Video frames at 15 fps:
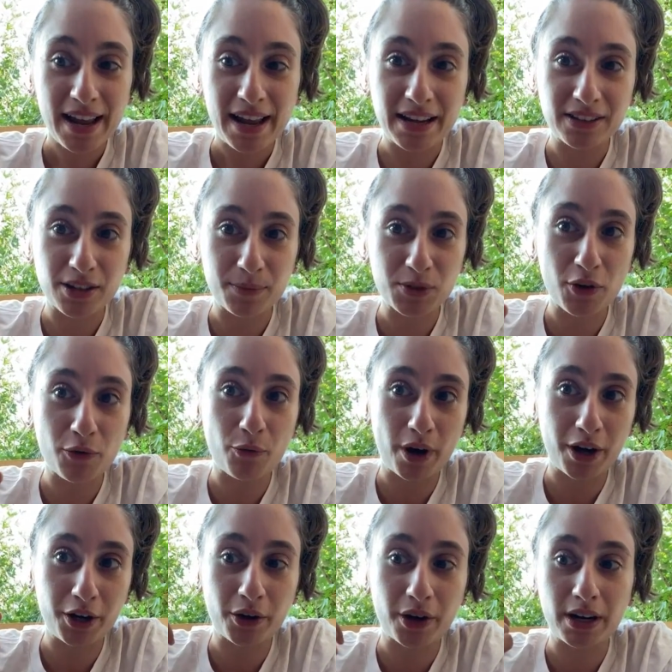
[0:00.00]
In terms of
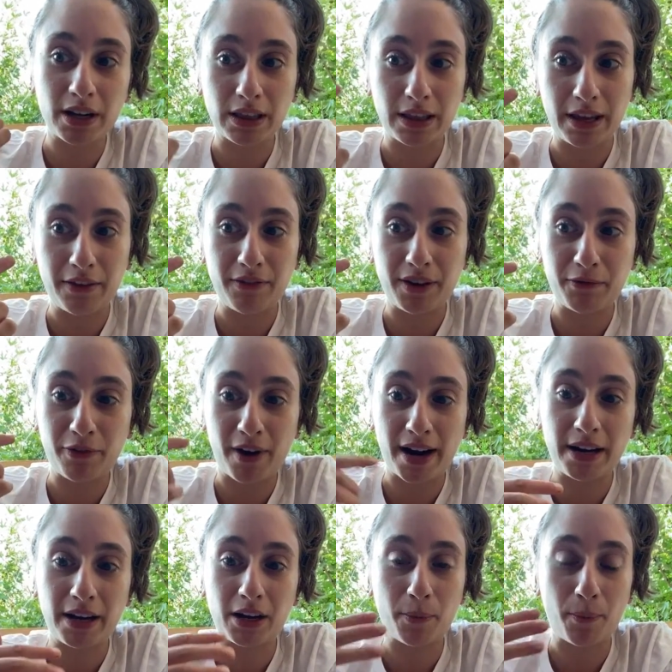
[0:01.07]
where you're gonna live and
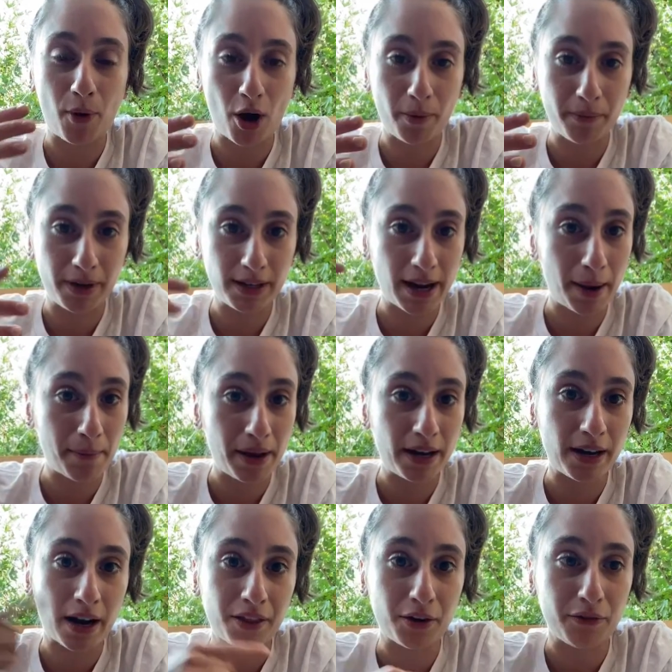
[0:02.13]
finding an apartment, I made
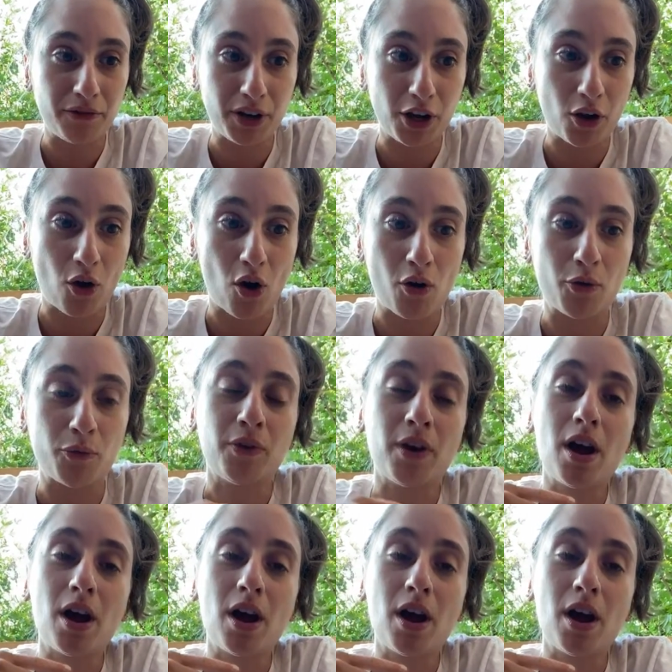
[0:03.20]
another video of